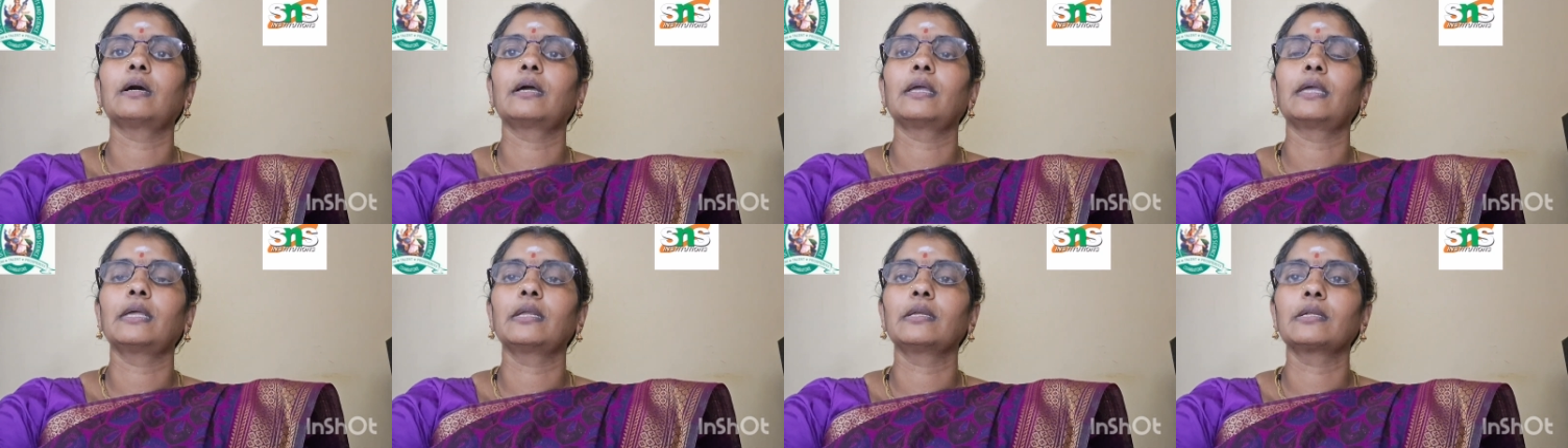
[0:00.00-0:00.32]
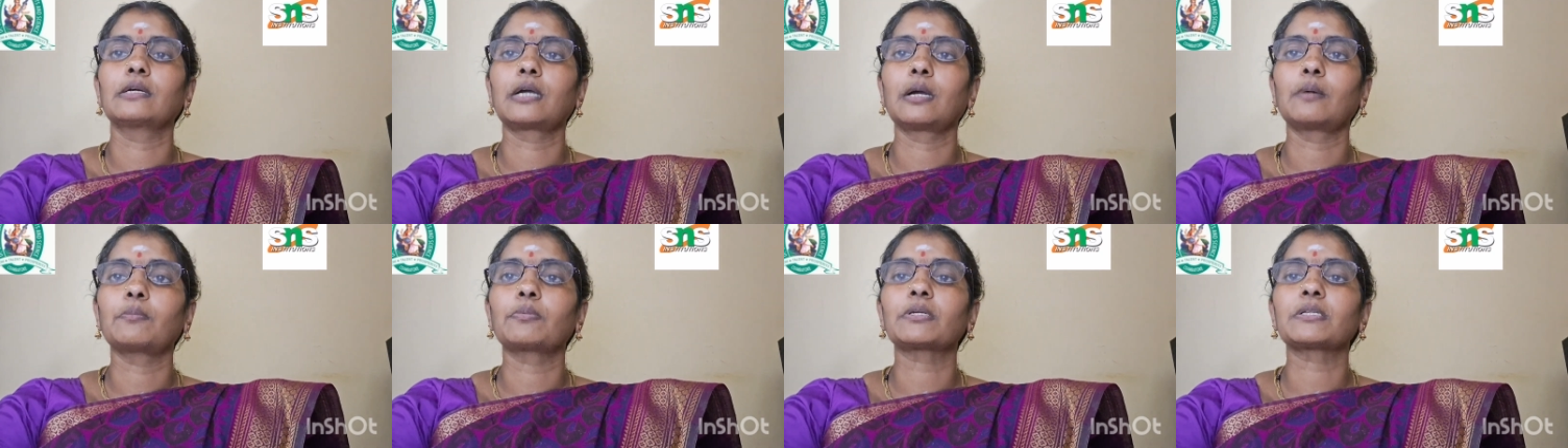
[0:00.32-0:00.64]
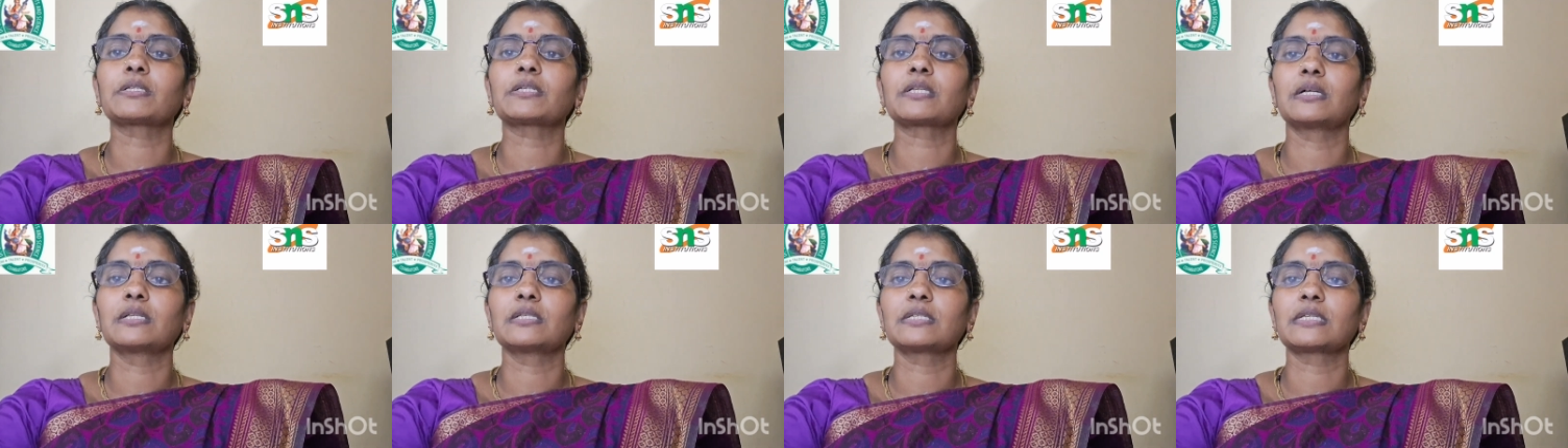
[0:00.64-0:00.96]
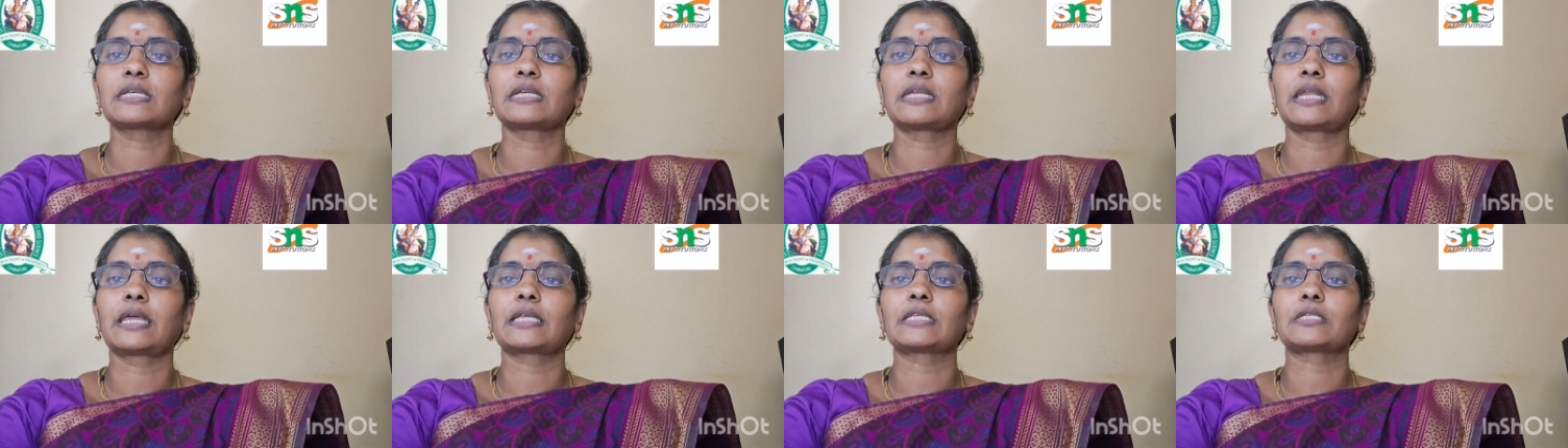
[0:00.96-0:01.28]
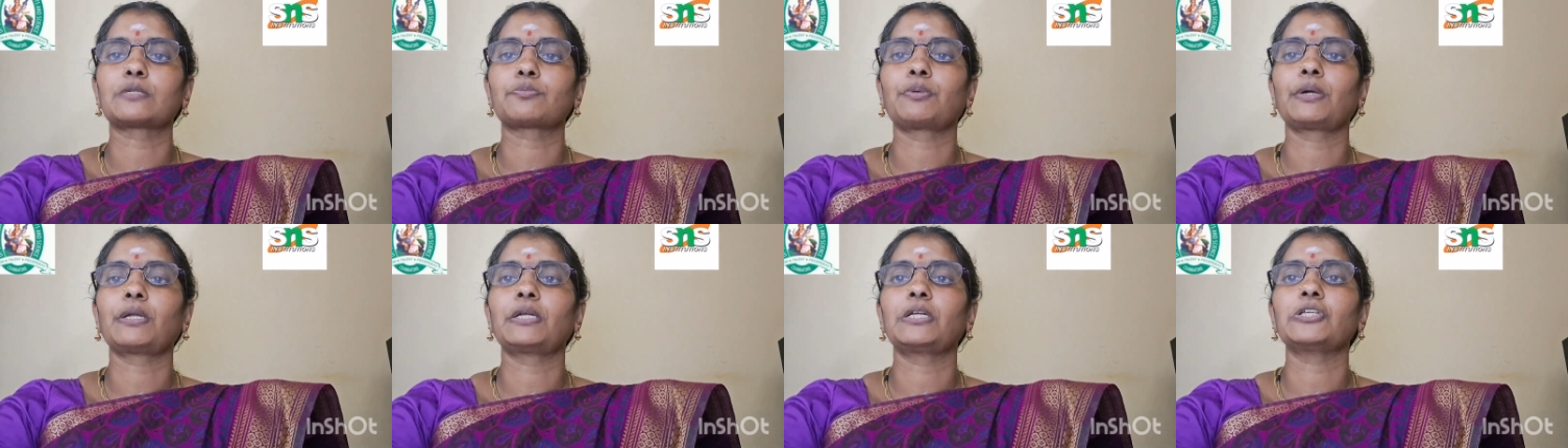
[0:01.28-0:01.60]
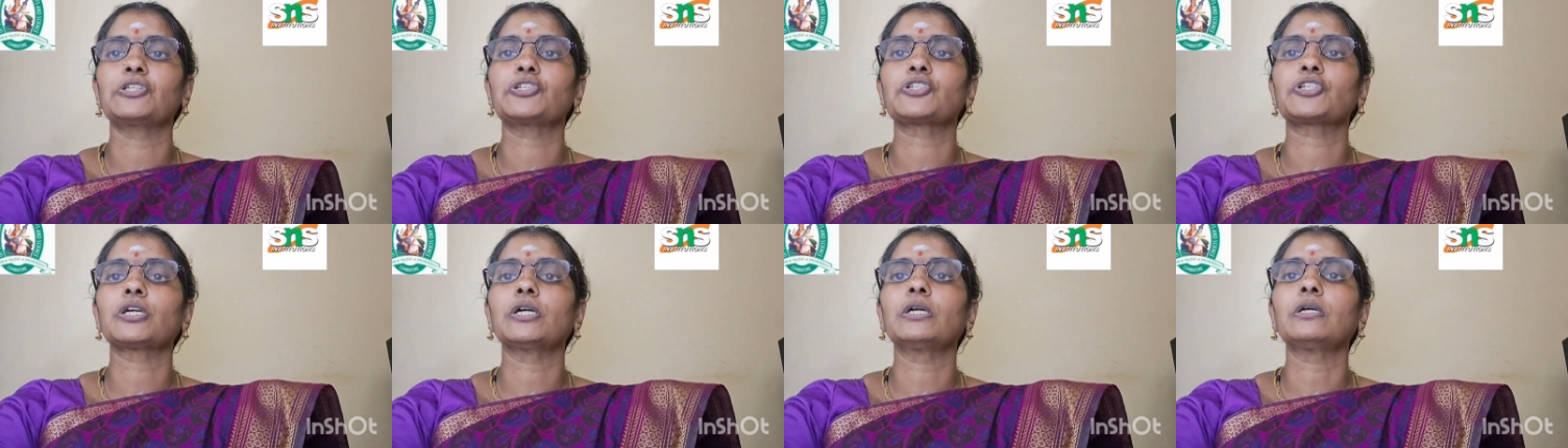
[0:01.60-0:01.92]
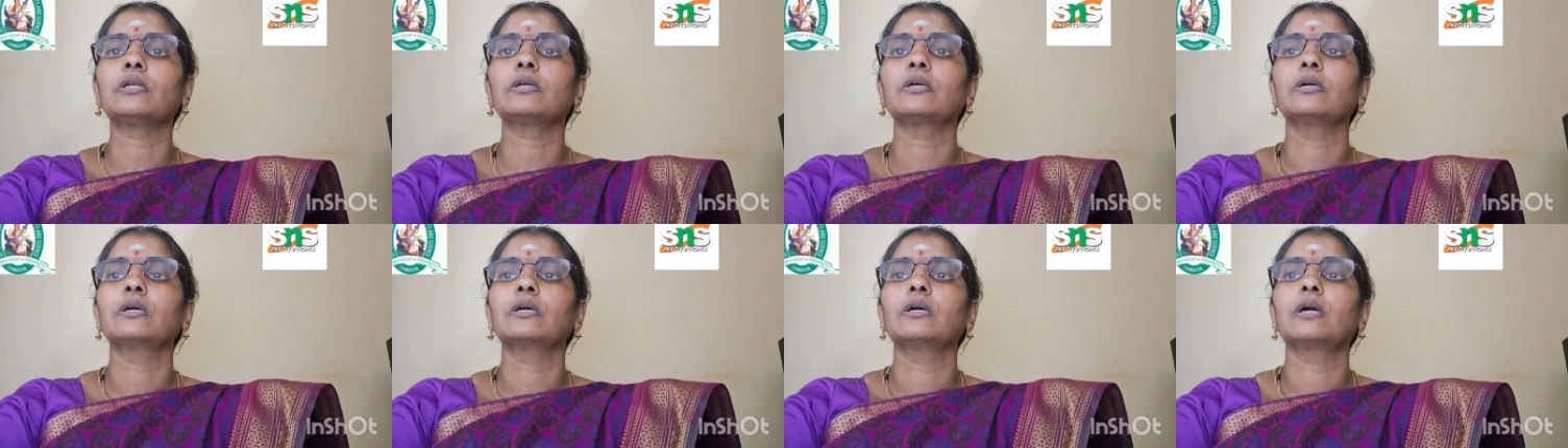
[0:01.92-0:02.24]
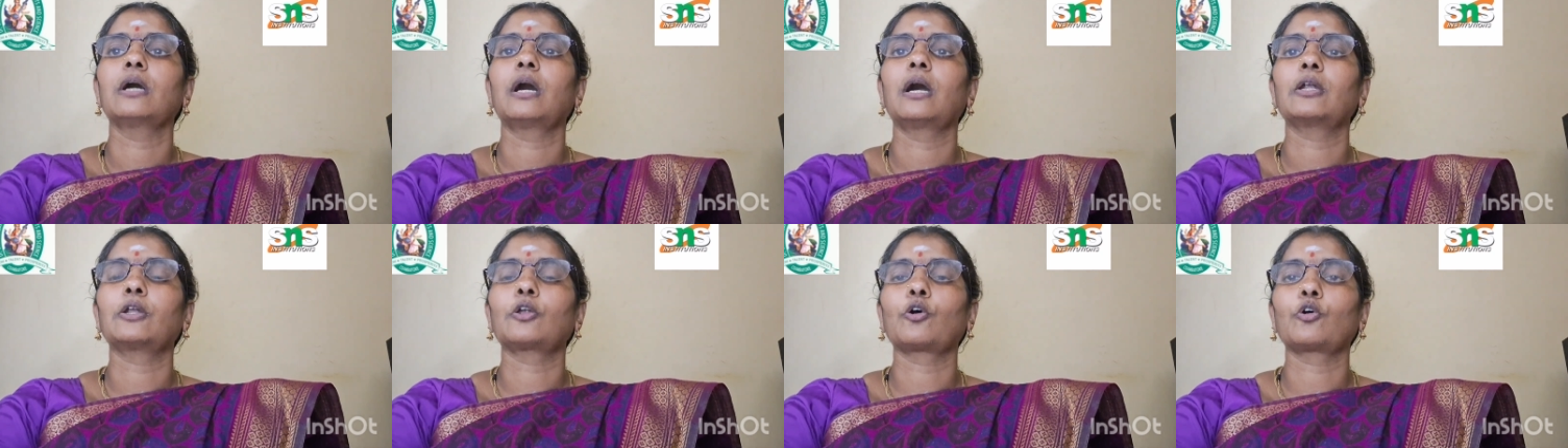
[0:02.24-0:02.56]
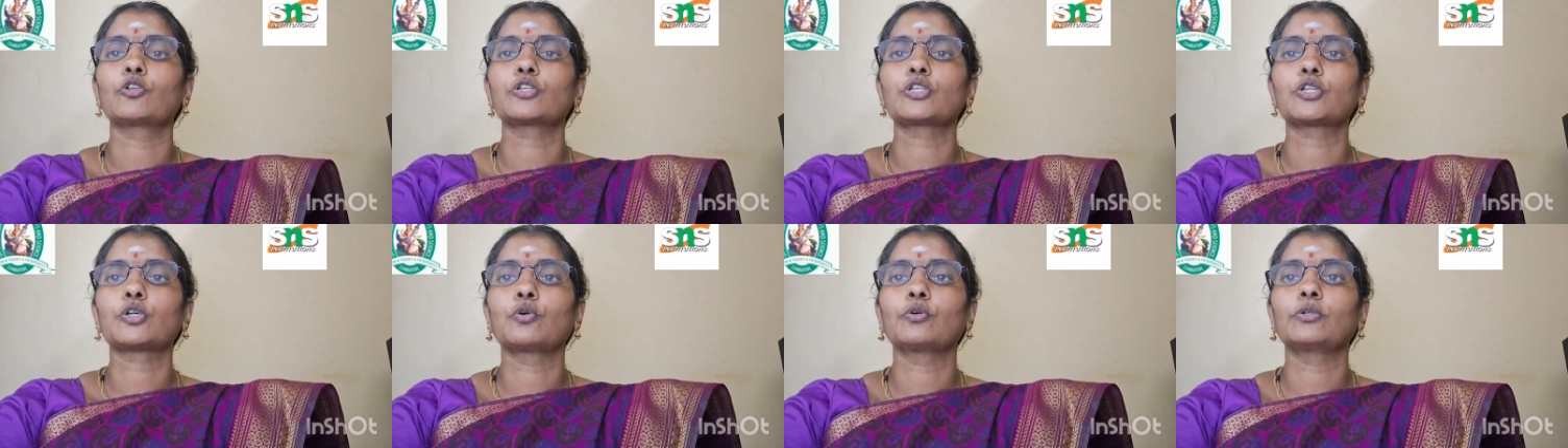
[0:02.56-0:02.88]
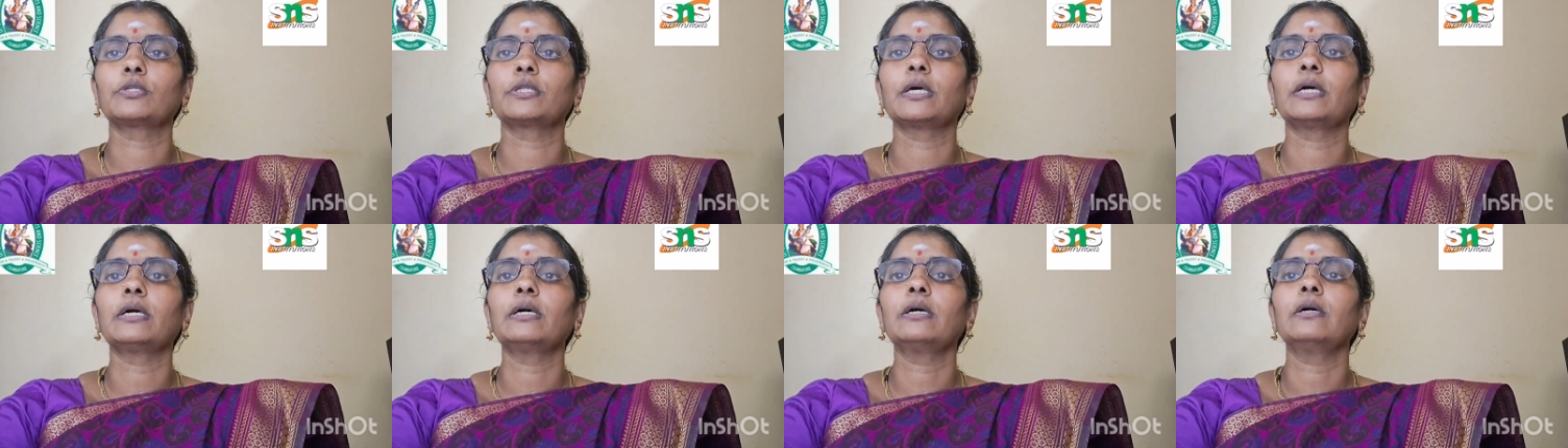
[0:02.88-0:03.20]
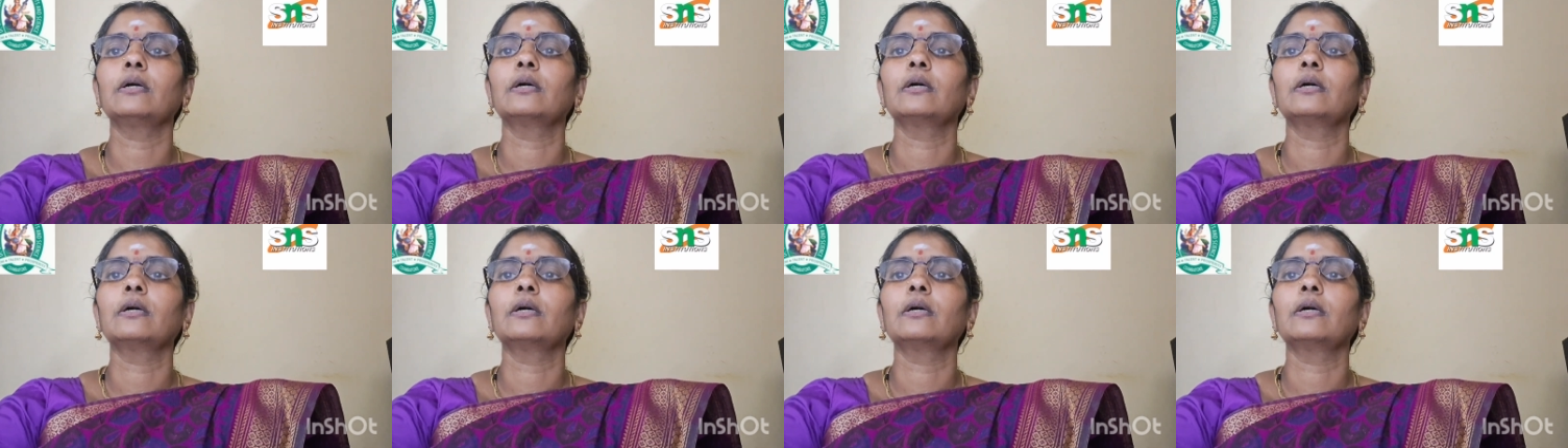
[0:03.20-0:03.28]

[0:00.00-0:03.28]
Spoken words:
income results in expenditure and also the